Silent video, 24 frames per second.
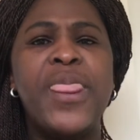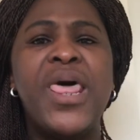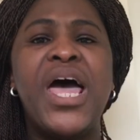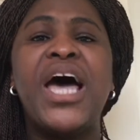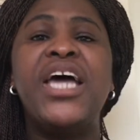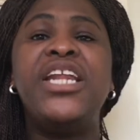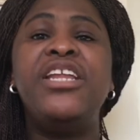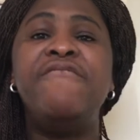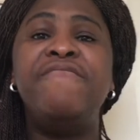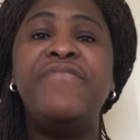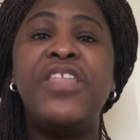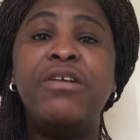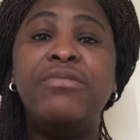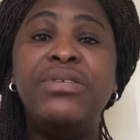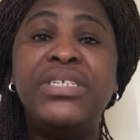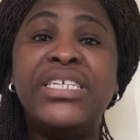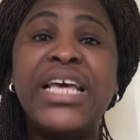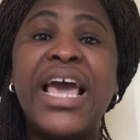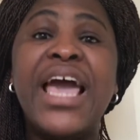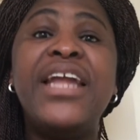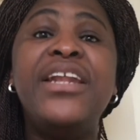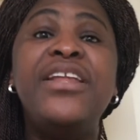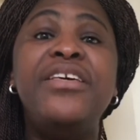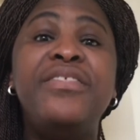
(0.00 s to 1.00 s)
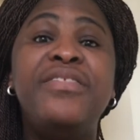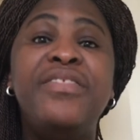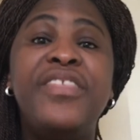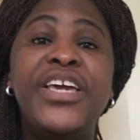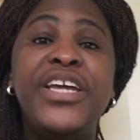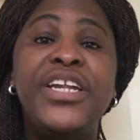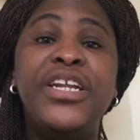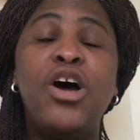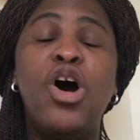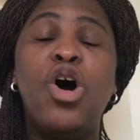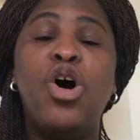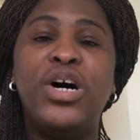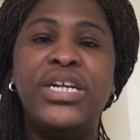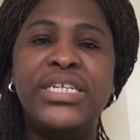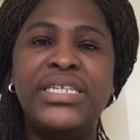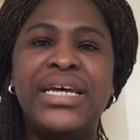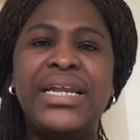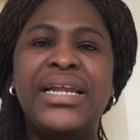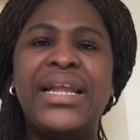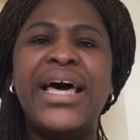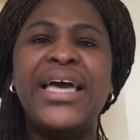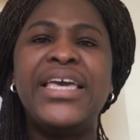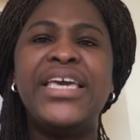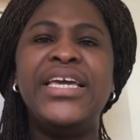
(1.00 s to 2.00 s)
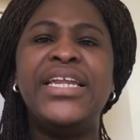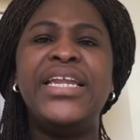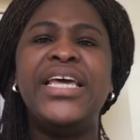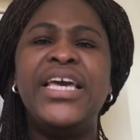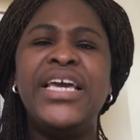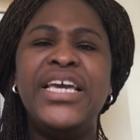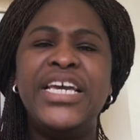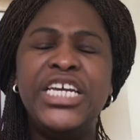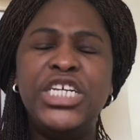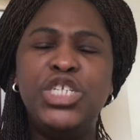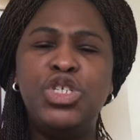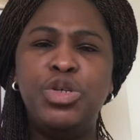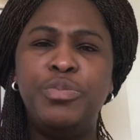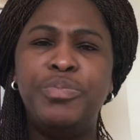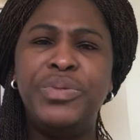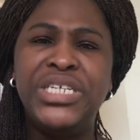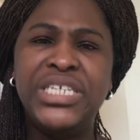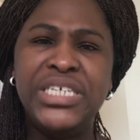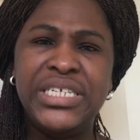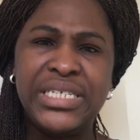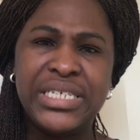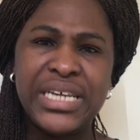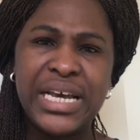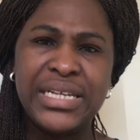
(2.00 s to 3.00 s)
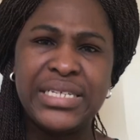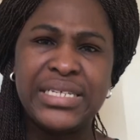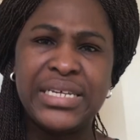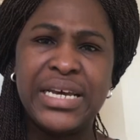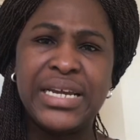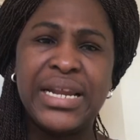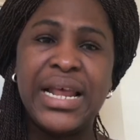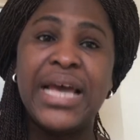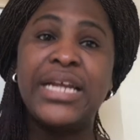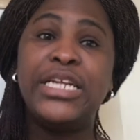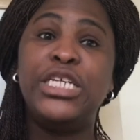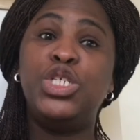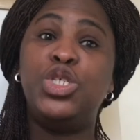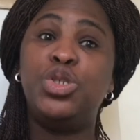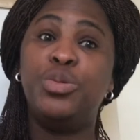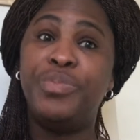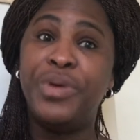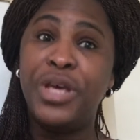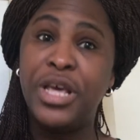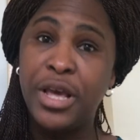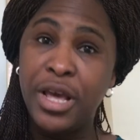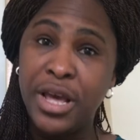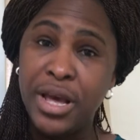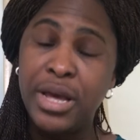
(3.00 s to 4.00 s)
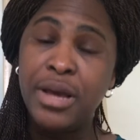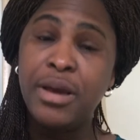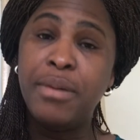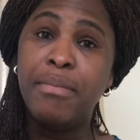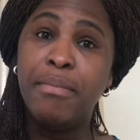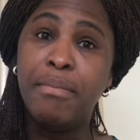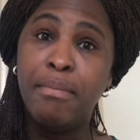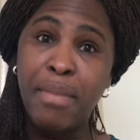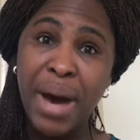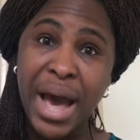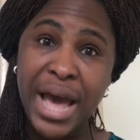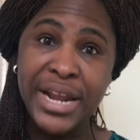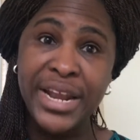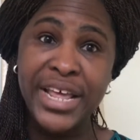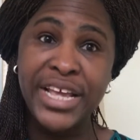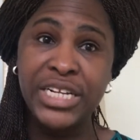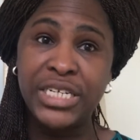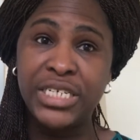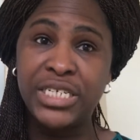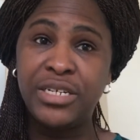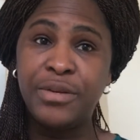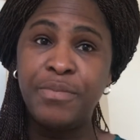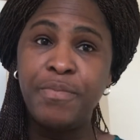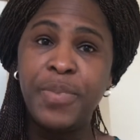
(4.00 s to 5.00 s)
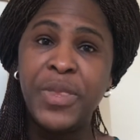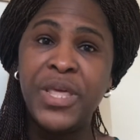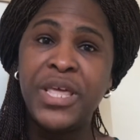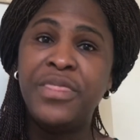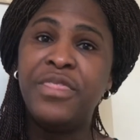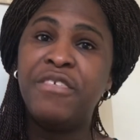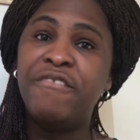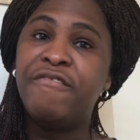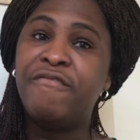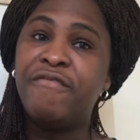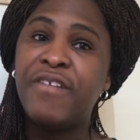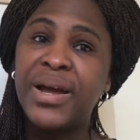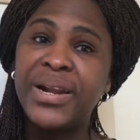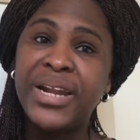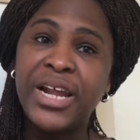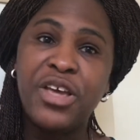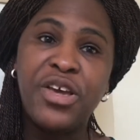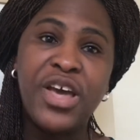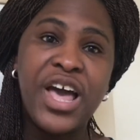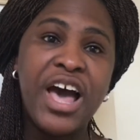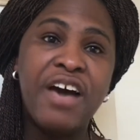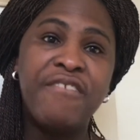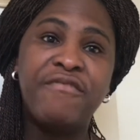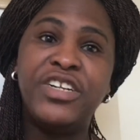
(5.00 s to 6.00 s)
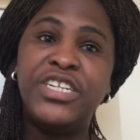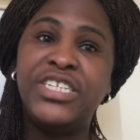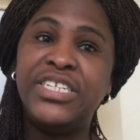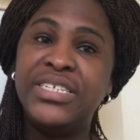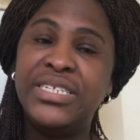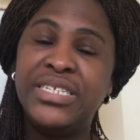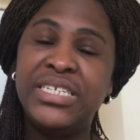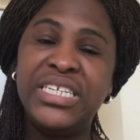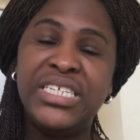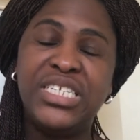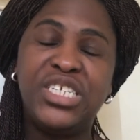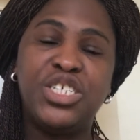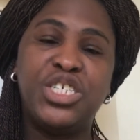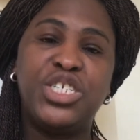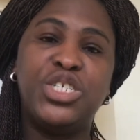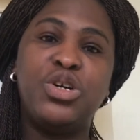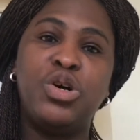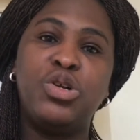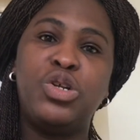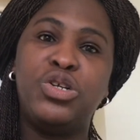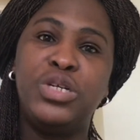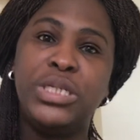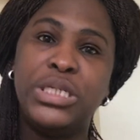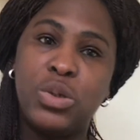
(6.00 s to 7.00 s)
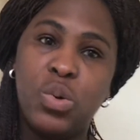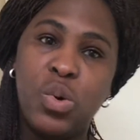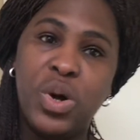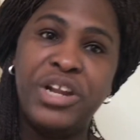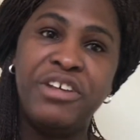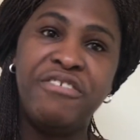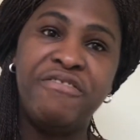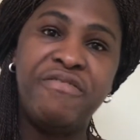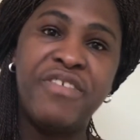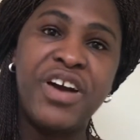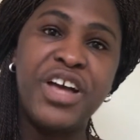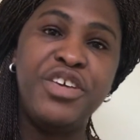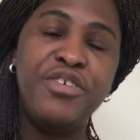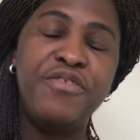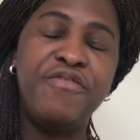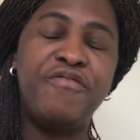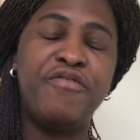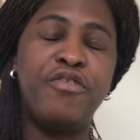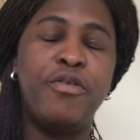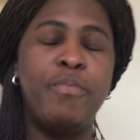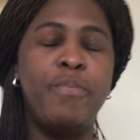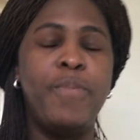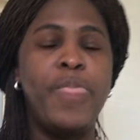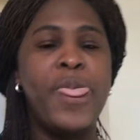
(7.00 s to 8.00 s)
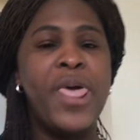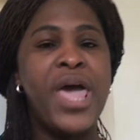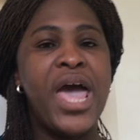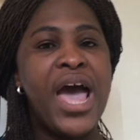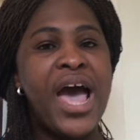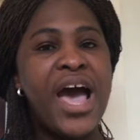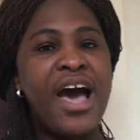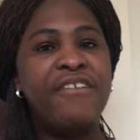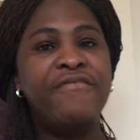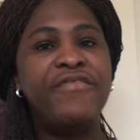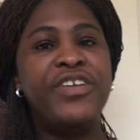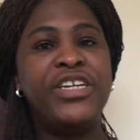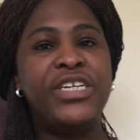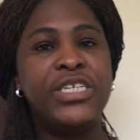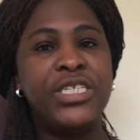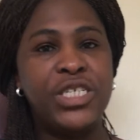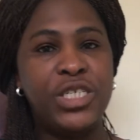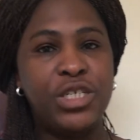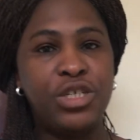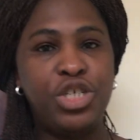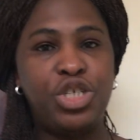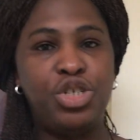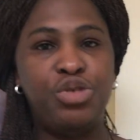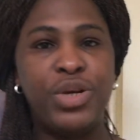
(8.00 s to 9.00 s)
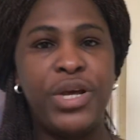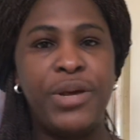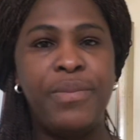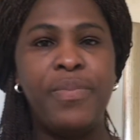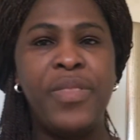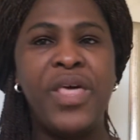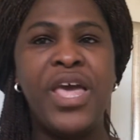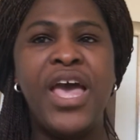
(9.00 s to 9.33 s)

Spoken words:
And if there is anything underlying, it will be detected and it will be managed. The fact that you have a disease does not disqualify you from having a surgery.